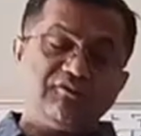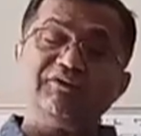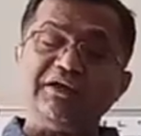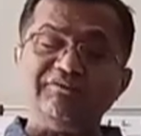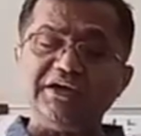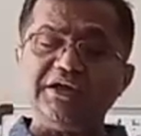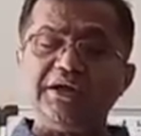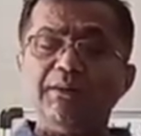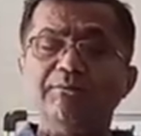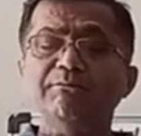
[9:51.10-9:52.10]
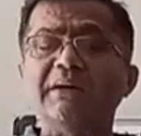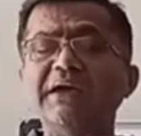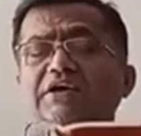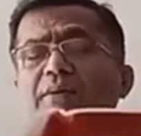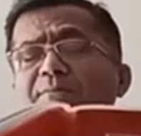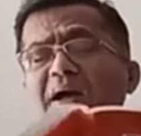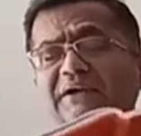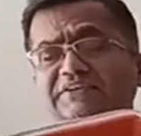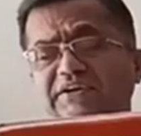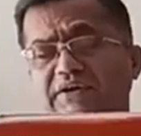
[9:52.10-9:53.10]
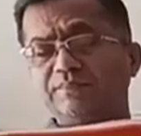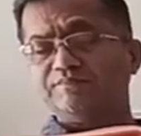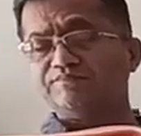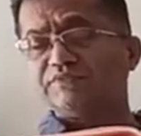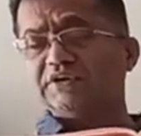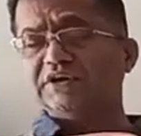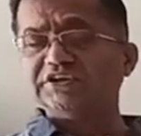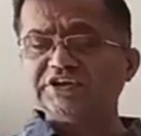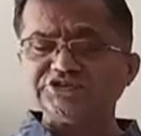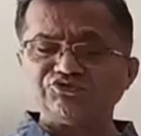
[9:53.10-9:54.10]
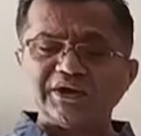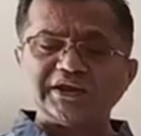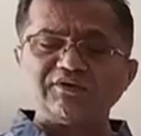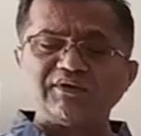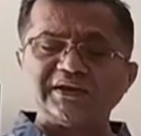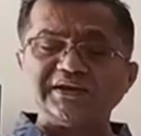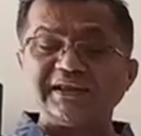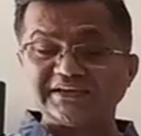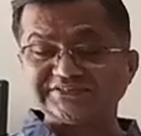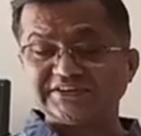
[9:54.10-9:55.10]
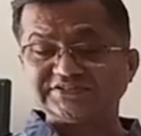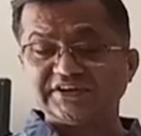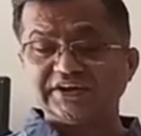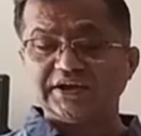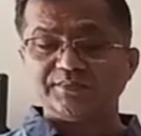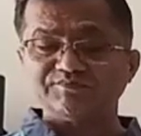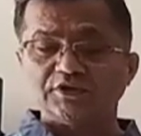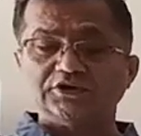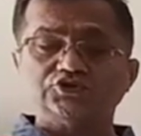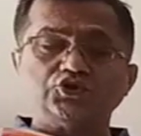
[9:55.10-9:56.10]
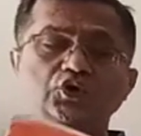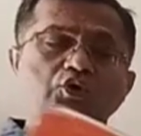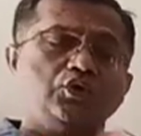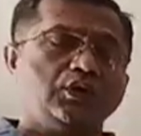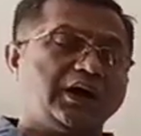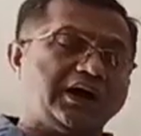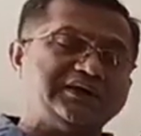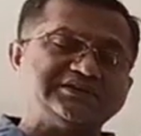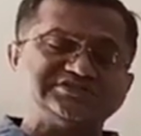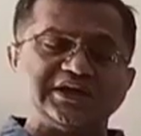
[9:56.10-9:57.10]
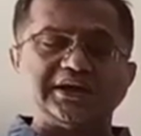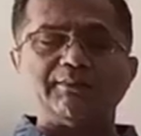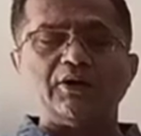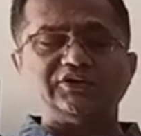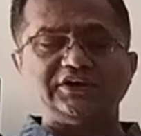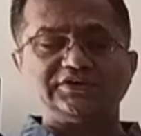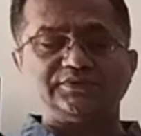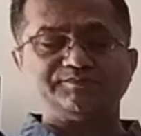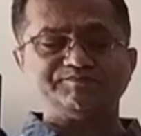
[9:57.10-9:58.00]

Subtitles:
When we make a battery, it is very necessary to understand about it.